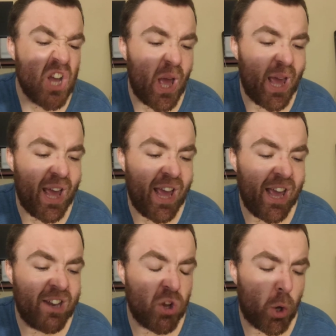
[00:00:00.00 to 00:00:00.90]

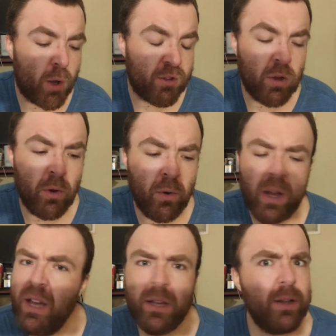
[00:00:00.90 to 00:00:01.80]
and also,
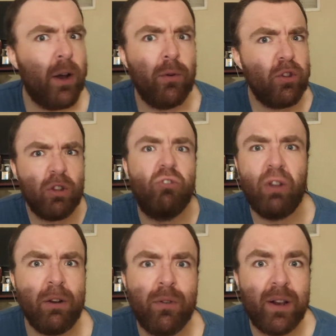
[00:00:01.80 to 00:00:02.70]
just
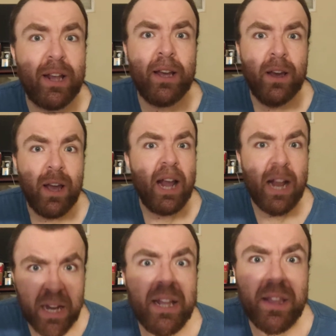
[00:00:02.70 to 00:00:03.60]
generally
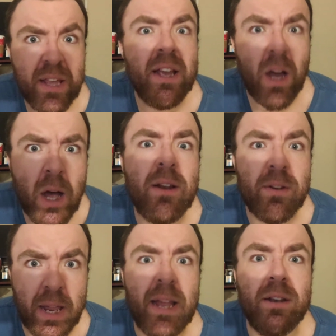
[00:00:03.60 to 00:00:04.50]
anything other
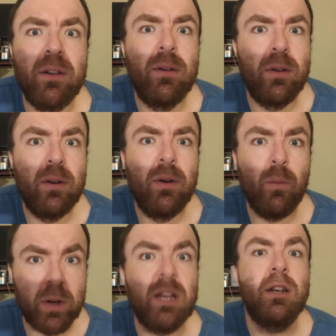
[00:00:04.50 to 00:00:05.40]
than
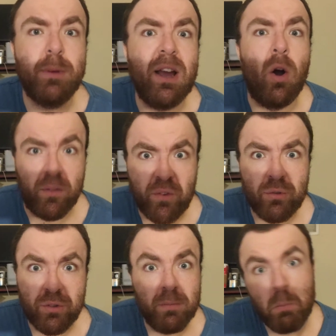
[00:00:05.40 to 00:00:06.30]
what WWE
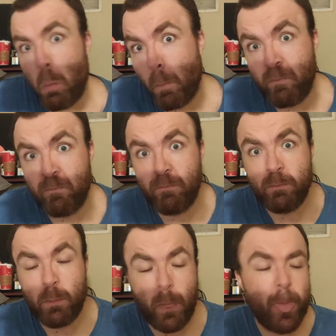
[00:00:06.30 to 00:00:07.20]
offers.
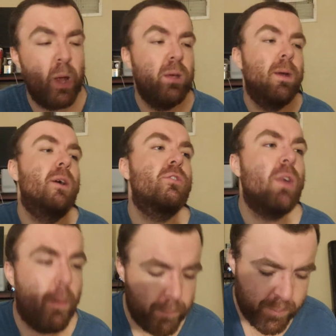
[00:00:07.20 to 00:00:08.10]

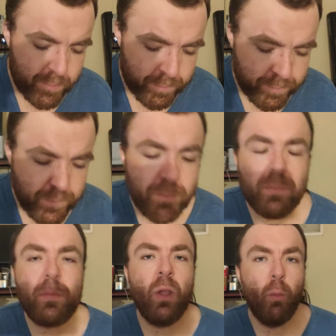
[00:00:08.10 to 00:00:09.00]
So,
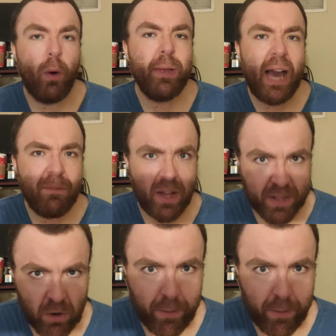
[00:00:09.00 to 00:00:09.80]
what we have out there